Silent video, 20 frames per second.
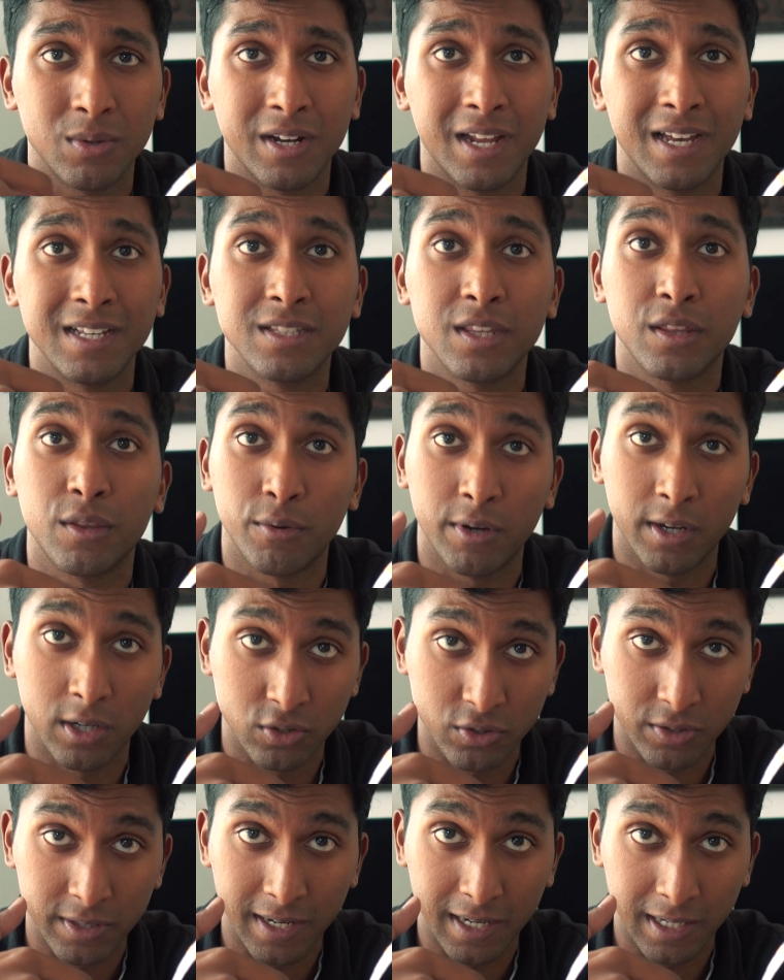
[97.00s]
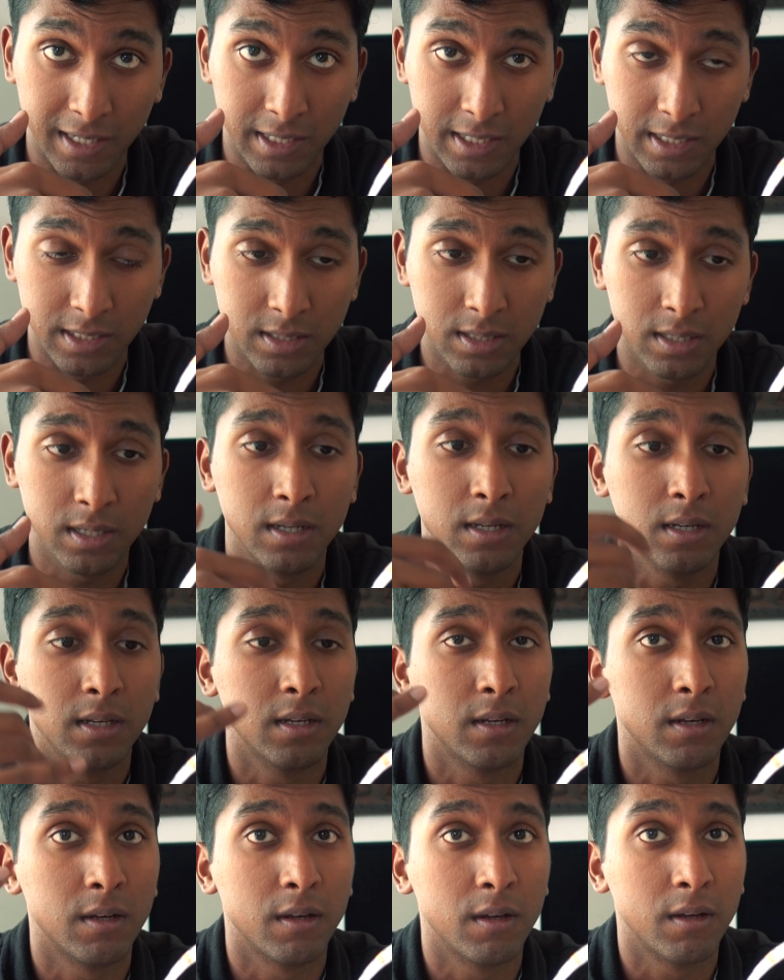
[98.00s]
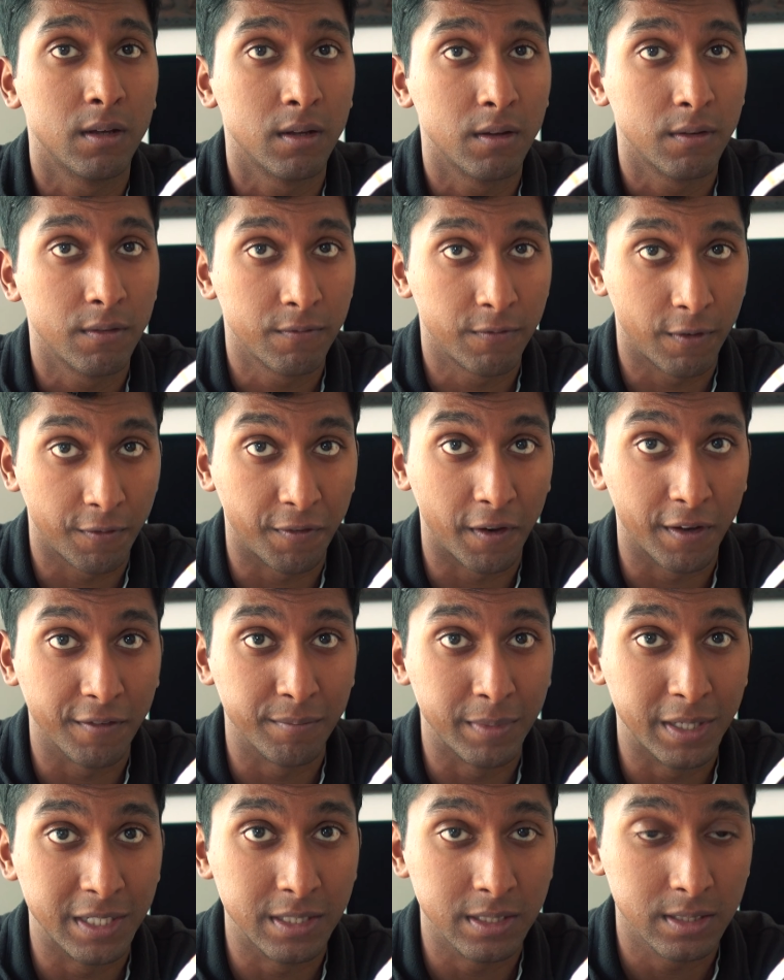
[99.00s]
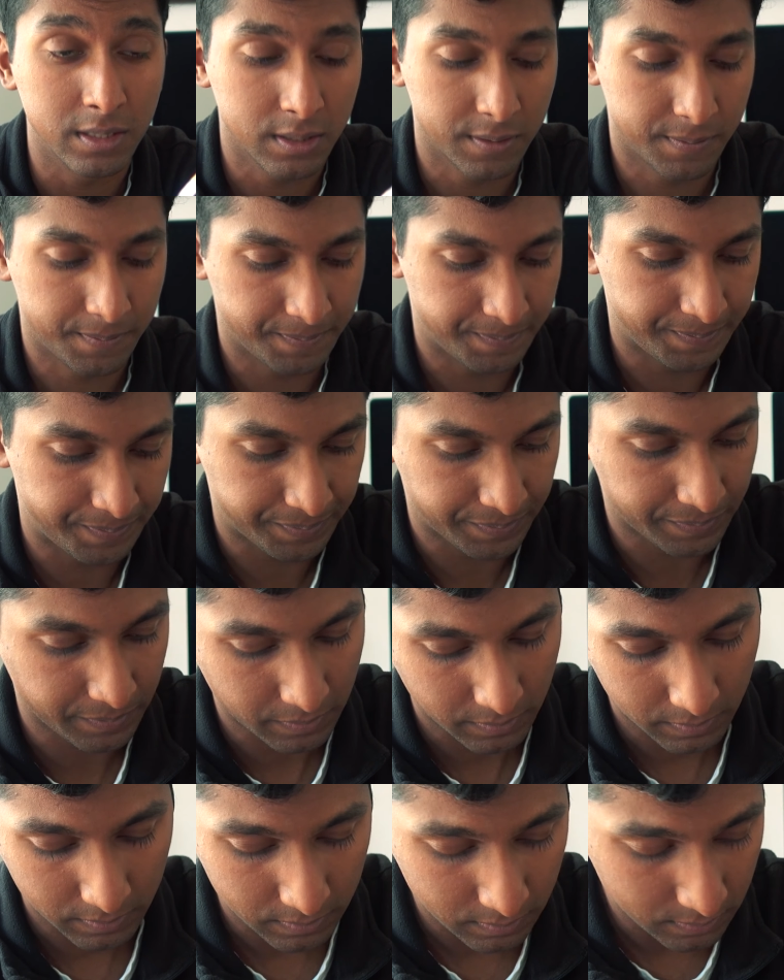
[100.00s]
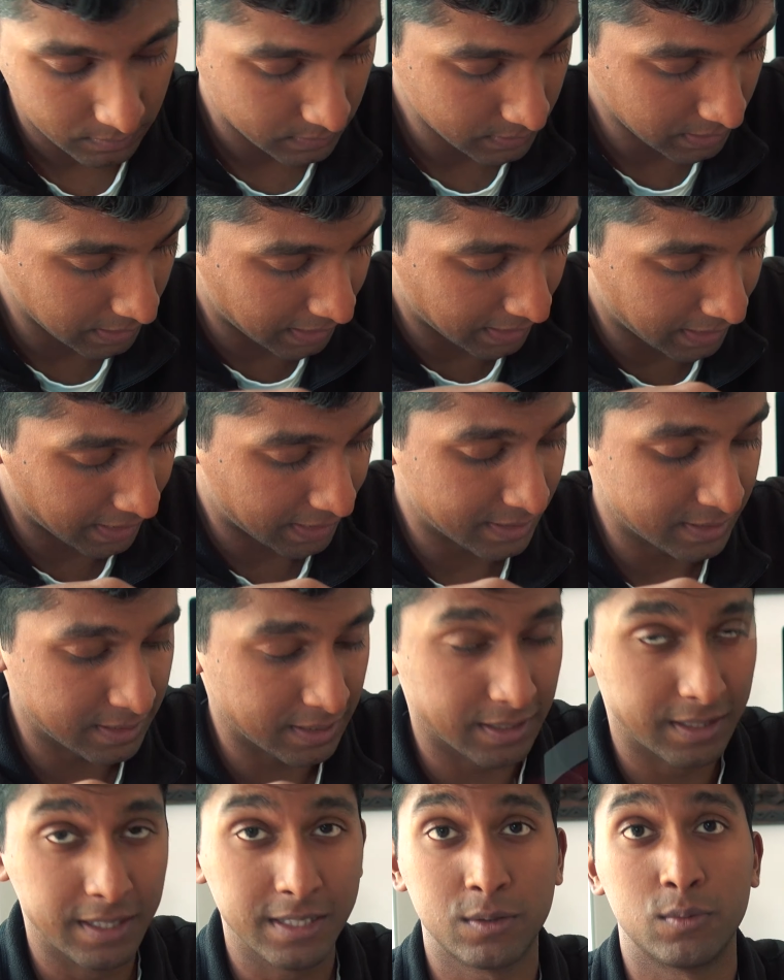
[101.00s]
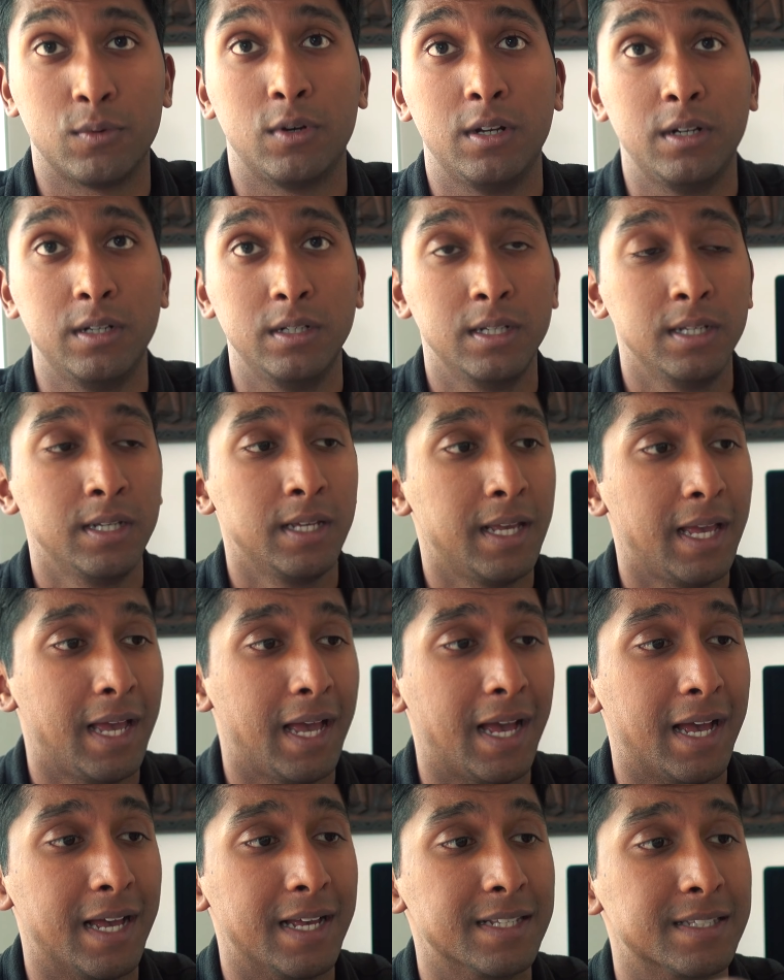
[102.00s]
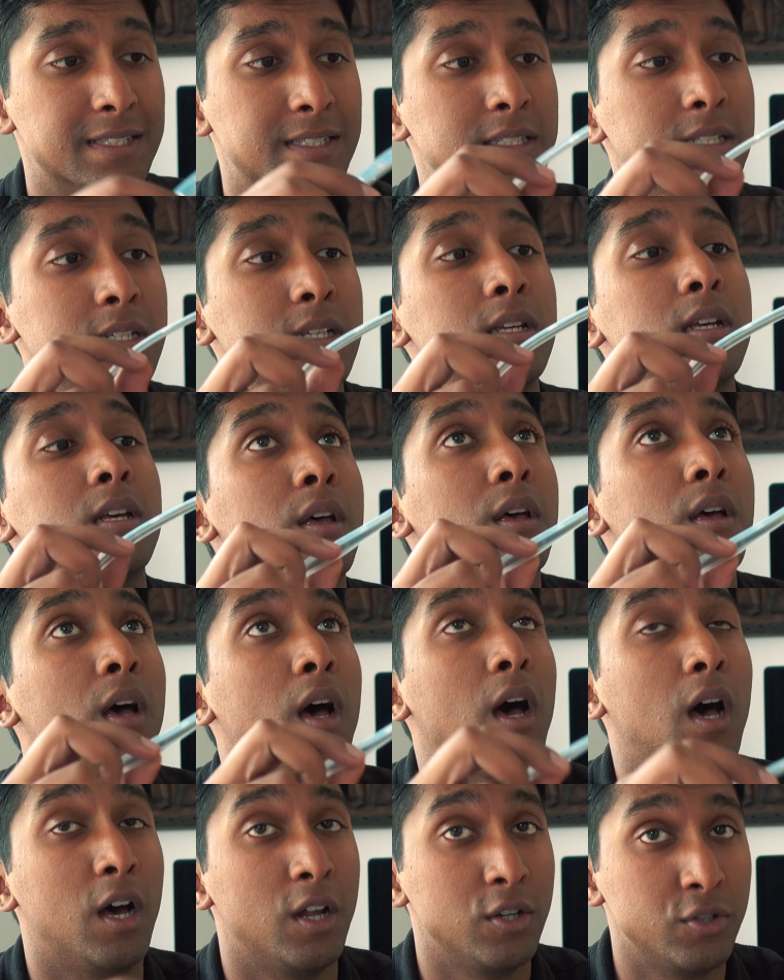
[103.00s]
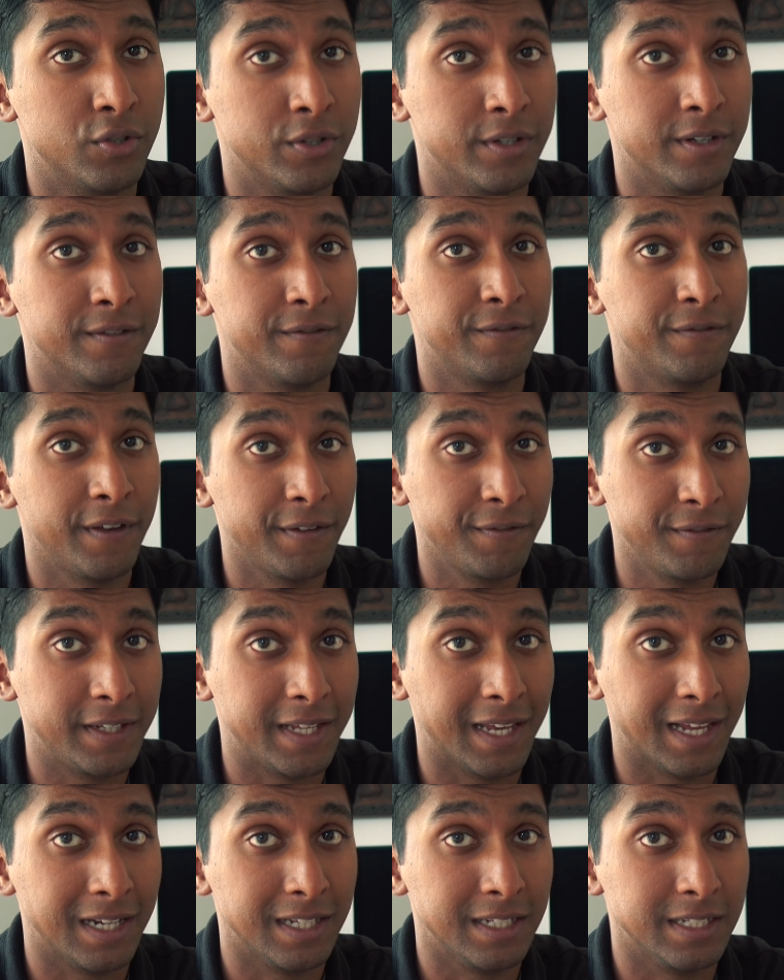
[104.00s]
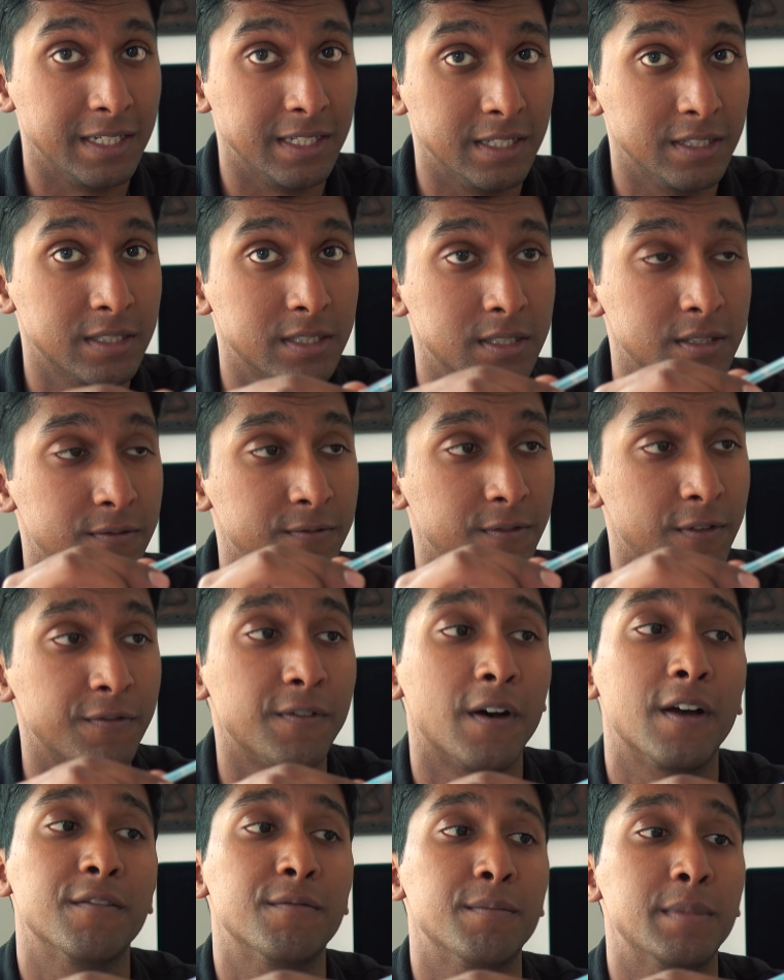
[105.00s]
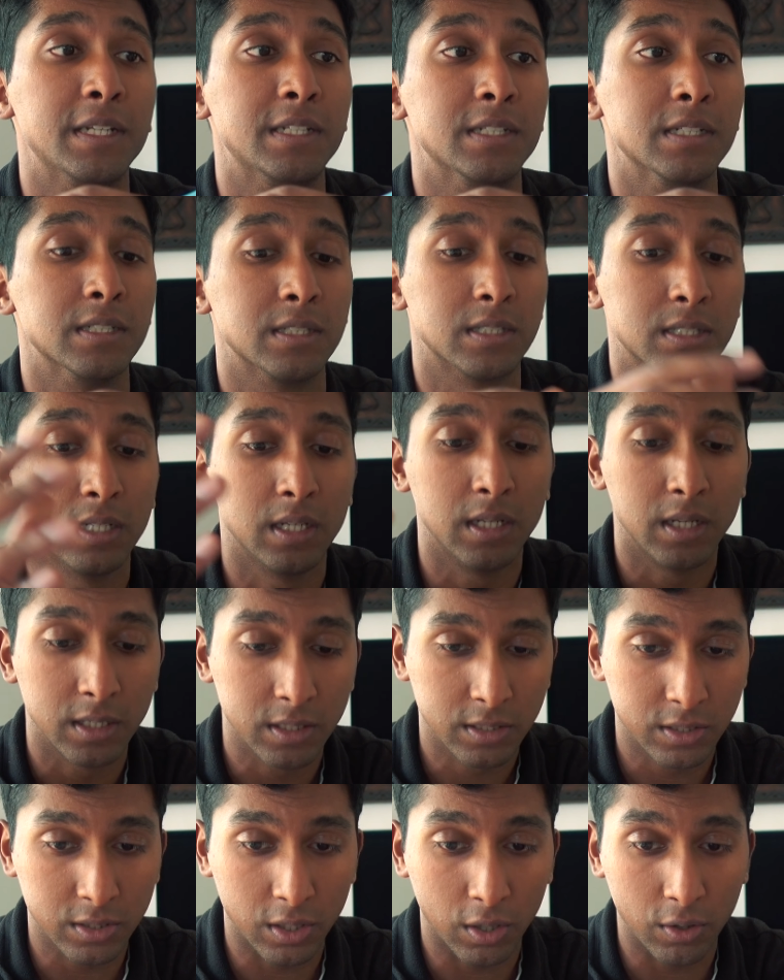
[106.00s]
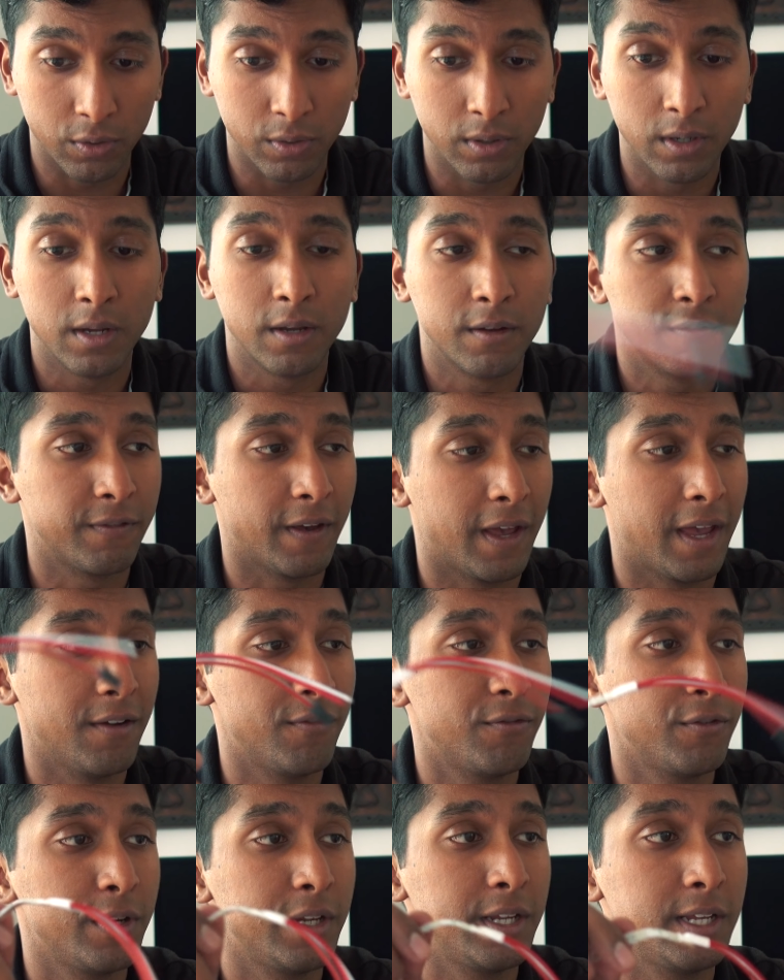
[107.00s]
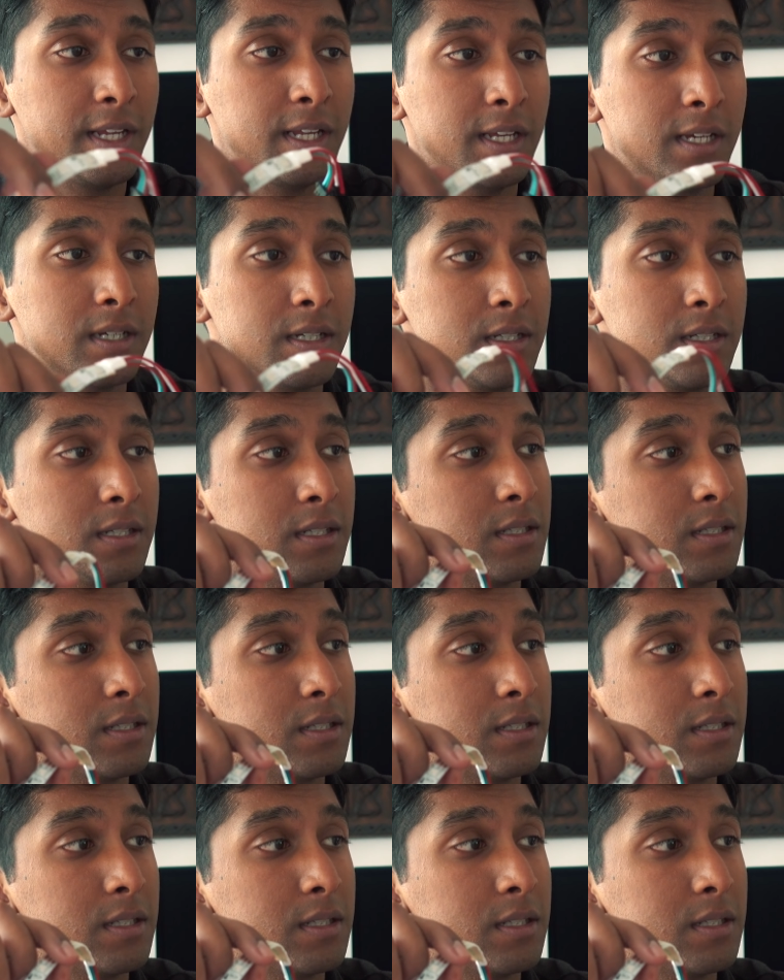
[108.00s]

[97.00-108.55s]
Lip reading: one has 300 LEDs for 5 meters. And this one has 150 LEDs for 5 meters. So for every